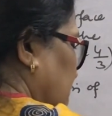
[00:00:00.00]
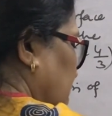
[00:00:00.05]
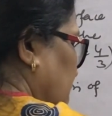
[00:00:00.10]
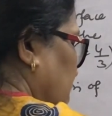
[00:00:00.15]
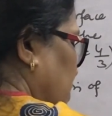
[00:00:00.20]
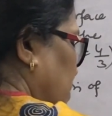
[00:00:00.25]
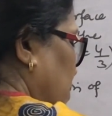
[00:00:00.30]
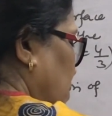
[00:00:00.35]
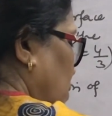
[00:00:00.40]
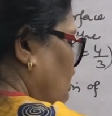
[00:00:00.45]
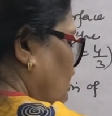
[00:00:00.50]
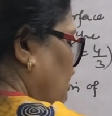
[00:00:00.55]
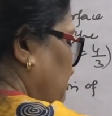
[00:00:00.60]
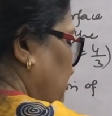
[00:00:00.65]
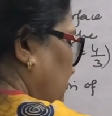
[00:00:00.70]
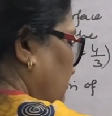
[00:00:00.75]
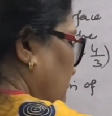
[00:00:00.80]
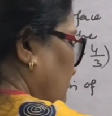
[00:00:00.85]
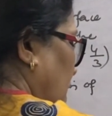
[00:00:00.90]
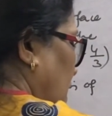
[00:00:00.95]
into
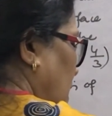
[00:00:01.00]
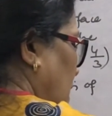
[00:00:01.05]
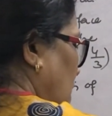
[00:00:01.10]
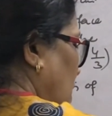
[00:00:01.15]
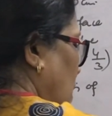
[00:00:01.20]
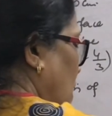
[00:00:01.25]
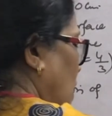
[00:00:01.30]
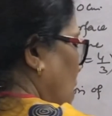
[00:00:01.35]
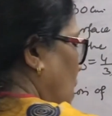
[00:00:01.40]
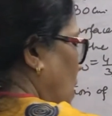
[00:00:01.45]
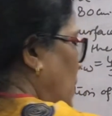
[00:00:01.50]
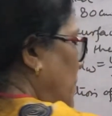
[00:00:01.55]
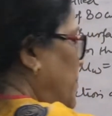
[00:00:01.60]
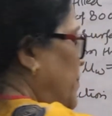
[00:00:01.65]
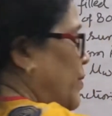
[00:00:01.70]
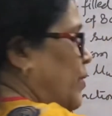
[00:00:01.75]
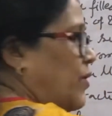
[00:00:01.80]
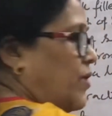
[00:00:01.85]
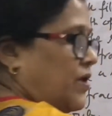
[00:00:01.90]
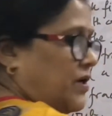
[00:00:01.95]
omega
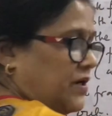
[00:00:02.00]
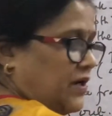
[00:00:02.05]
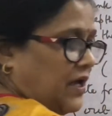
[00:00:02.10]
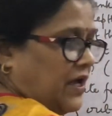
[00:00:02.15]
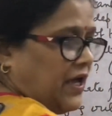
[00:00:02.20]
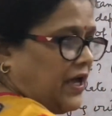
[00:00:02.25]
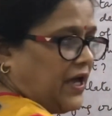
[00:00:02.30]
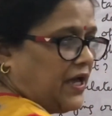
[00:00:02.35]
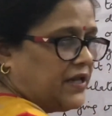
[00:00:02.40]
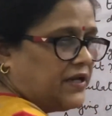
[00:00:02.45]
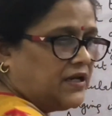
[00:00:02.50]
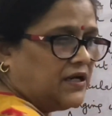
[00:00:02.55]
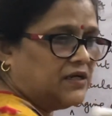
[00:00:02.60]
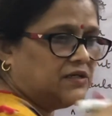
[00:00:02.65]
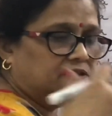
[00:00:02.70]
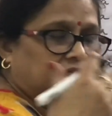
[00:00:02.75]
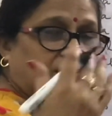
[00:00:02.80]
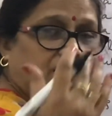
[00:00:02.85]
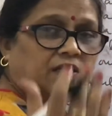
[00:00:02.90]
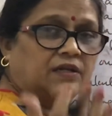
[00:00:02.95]
upon
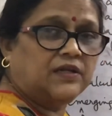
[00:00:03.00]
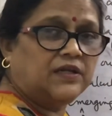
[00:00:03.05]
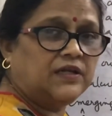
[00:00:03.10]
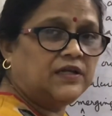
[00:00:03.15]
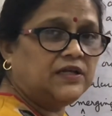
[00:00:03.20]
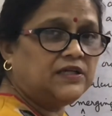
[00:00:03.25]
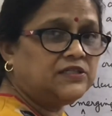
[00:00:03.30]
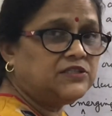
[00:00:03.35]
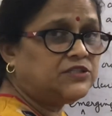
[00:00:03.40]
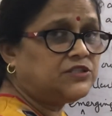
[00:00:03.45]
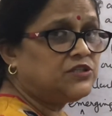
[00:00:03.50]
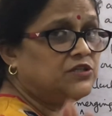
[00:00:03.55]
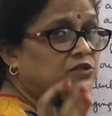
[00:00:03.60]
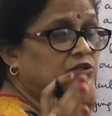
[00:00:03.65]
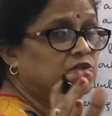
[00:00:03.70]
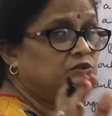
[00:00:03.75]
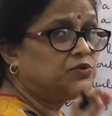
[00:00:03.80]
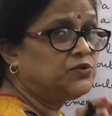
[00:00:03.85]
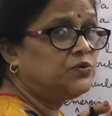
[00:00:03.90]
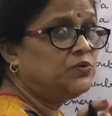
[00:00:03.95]
energy released
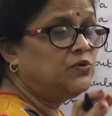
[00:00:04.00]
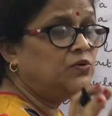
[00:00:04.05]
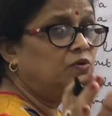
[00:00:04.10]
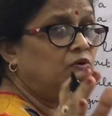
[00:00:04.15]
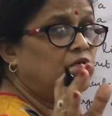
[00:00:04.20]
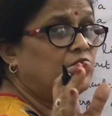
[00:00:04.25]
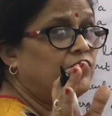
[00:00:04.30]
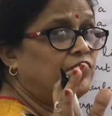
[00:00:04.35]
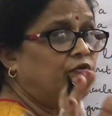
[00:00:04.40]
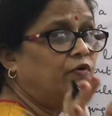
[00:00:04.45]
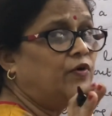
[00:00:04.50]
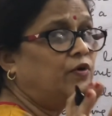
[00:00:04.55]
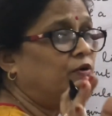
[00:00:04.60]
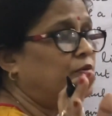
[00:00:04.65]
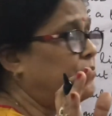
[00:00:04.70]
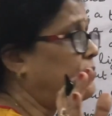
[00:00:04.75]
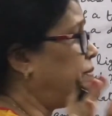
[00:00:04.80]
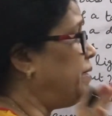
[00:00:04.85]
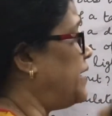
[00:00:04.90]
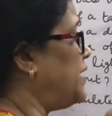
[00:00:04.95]
through 4
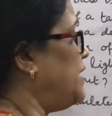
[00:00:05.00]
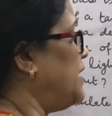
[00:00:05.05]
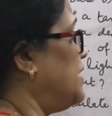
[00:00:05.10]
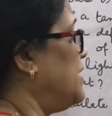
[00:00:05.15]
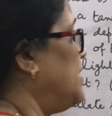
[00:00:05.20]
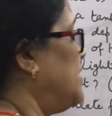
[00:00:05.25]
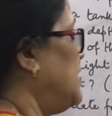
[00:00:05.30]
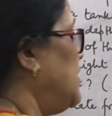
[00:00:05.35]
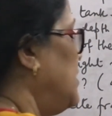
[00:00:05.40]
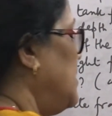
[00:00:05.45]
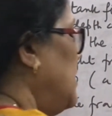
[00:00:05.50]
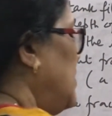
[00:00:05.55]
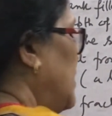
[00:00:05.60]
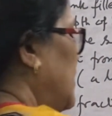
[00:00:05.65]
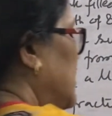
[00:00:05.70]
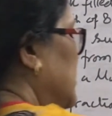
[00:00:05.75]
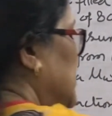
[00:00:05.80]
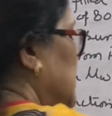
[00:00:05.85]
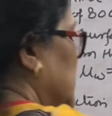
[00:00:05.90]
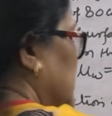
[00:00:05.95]
pi.
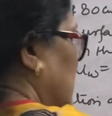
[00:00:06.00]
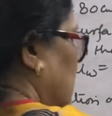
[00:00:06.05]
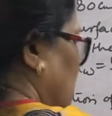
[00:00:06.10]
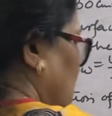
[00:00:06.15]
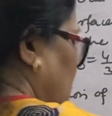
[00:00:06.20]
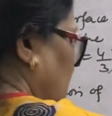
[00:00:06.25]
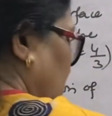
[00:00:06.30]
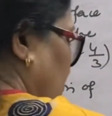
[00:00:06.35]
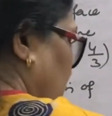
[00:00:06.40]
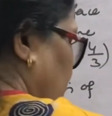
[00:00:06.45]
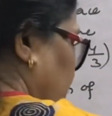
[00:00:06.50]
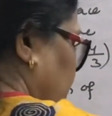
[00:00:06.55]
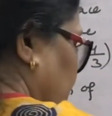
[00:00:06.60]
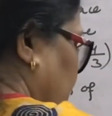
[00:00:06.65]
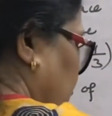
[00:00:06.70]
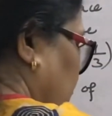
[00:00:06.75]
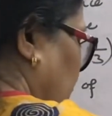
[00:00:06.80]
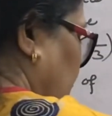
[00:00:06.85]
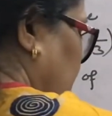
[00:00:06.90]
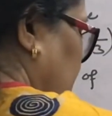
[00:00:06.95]
So if you
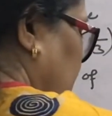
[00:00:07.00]
write